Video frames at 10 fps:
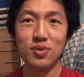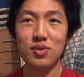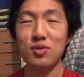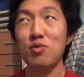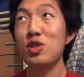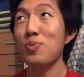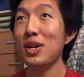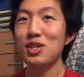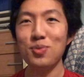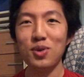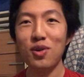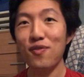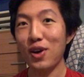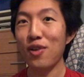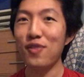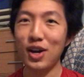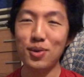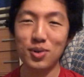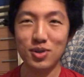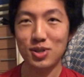respectable,
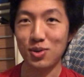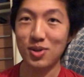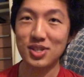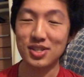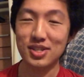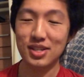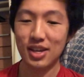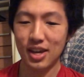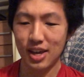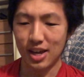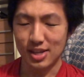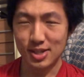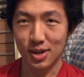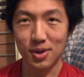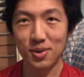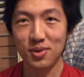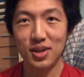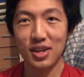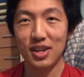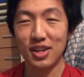verifiable sources. So
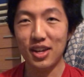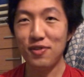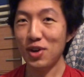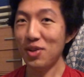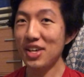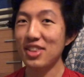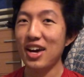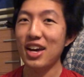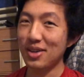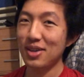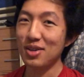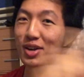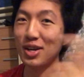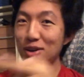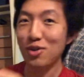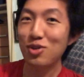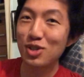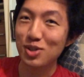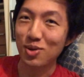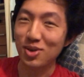if you don't like that, you gotta go to the
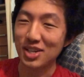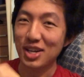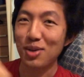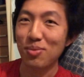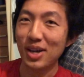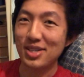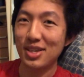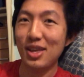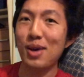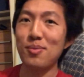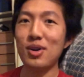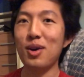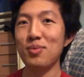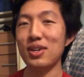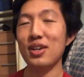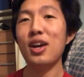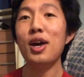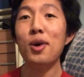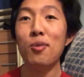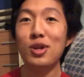source and complain to them, not me.
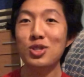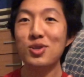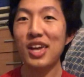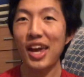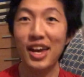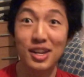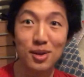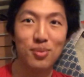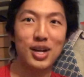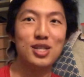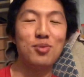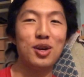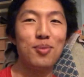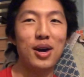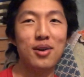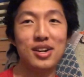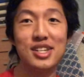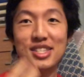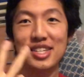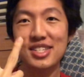What you can complain to me about
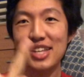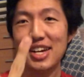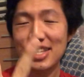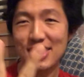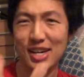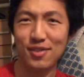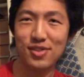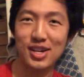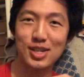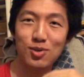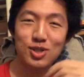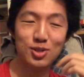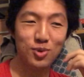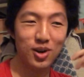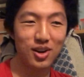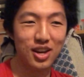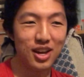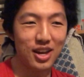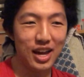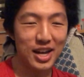is the second side of things, which is where
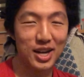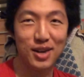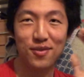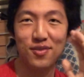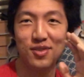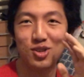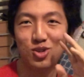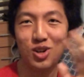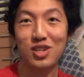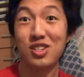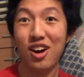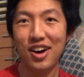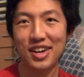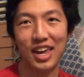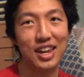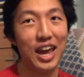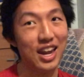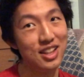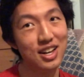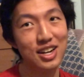I kind of try to talk and
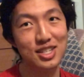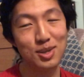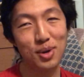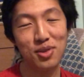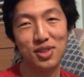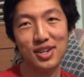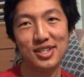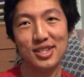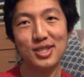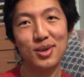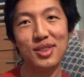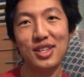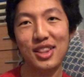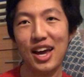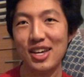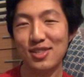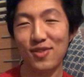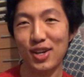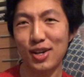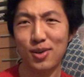analyze about things. So in the last
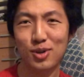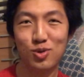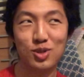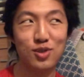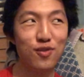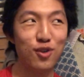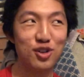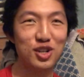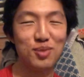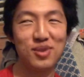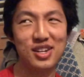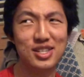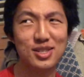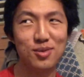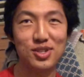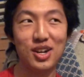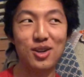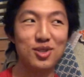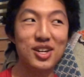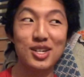video, which was 14 minutes, which I
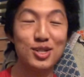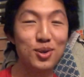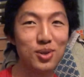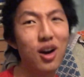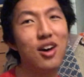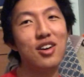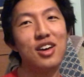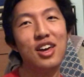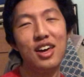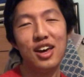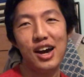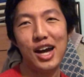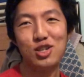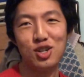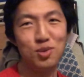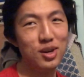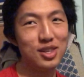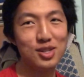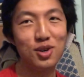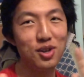also think is too long, I tried to make
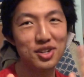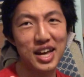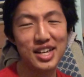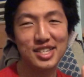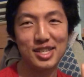this whole analysis